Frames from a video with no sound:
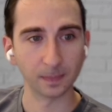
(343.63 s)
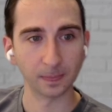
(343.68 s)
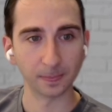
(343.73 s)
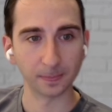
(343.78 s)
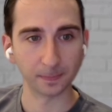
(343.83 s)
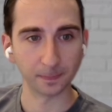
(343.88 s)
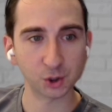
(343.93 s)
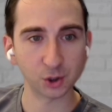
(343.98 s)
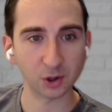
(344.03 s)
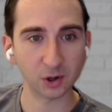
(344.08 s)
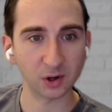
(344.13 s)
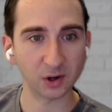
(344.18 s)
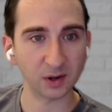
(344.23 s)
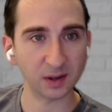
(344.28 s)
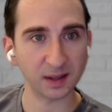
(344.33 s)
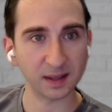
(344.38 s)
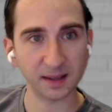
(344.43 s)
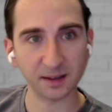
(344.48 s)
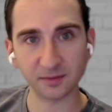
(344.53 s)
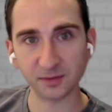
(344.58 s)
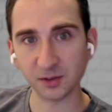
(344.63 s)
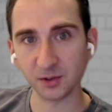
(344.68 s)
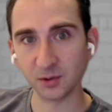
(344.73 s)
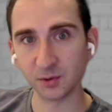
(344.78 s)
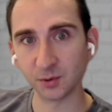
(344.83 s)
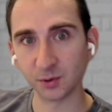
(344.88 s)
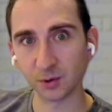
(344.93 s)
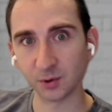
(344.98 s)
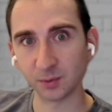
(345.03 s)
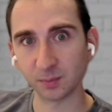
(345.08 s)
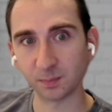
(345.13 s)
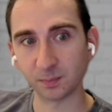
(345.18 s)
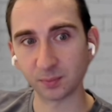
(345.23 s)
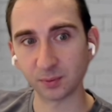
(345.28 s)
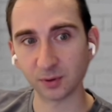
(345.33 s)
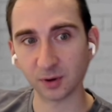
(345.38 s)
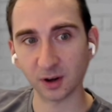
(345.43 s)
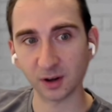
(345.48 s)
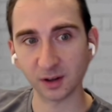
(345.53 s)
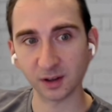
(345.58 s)
Make sure if your
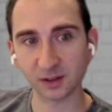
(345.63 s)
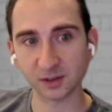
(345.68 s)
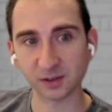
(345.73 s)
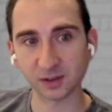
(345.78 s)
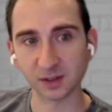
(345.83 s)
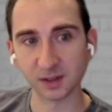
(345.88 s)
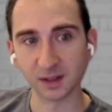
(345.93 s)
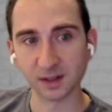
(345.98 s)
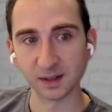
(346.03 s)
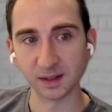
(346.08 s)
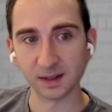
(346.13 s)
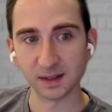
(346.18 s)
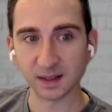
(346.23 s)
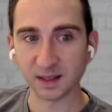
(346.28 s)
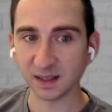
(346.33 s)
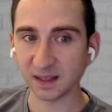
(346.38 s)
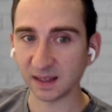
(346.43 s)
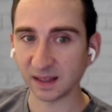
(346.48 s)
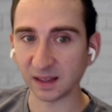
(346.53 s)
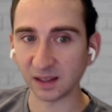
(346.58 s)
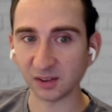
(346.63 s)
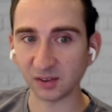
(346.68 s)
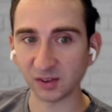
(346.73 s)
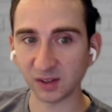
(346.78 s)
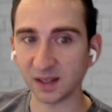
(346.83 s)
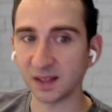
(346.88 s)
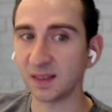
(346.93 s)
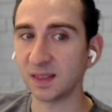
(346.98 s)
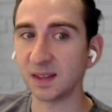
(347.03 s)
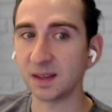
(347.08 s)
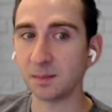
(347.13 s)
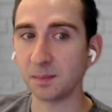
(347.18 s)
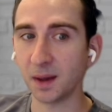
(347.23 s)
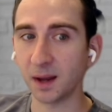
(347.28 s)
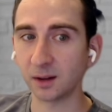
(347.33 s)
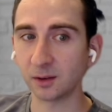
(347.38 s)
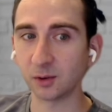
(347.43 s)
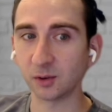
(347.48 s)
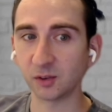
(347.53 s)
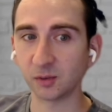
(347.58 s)
product is in the
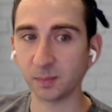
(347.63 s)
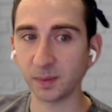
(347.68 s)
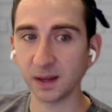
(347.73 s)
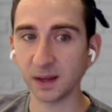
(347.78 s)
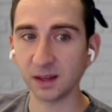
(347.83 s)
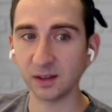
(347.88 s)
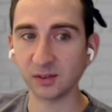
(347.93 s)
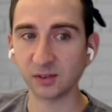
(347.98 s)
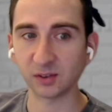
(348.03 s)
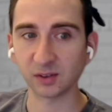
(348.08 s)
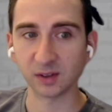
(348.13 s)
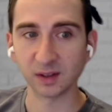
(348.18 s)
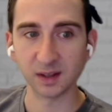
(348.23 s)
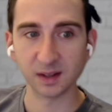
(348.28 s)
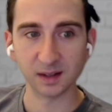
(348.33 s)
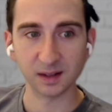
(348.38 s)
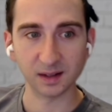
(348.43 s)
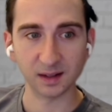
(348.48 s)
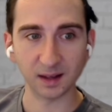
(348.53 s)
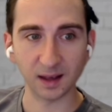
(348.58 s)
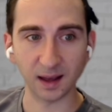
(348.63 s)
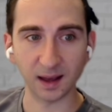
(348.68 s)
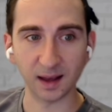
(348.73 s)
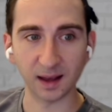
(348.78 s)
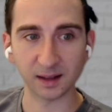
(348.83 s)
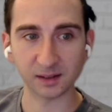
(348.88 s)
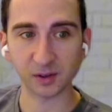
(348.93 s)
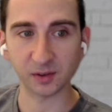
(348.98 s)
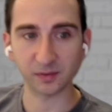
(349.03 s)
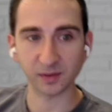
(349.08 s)
medical space to